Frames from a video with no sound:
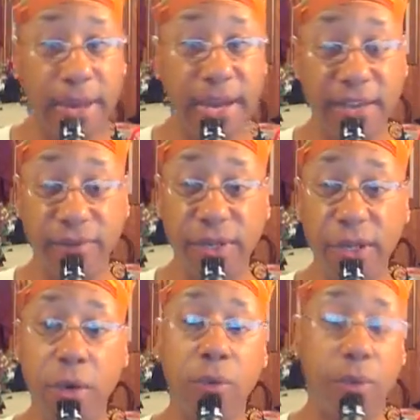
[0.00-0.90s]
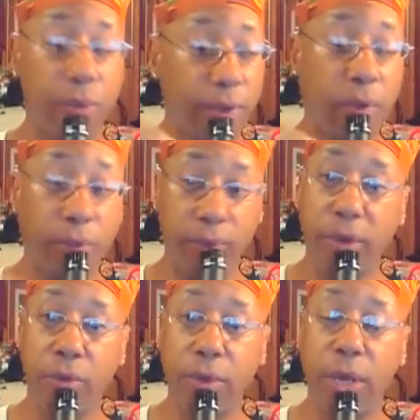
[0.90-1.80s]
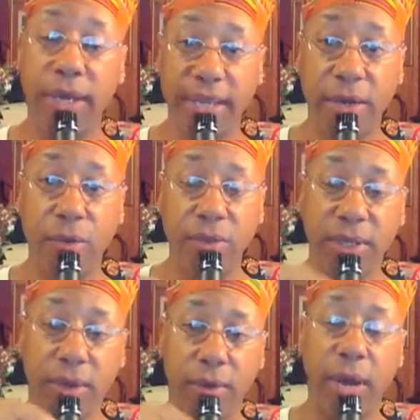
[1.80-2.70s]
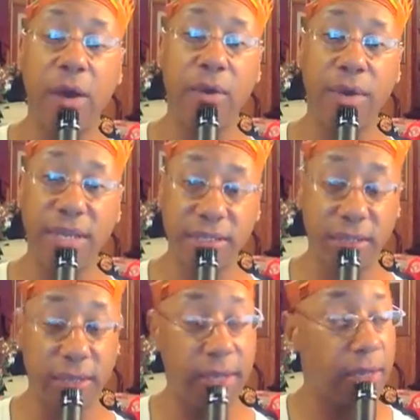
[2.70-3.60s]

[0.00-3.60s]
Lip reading: on my next video, and we're gonna get on all these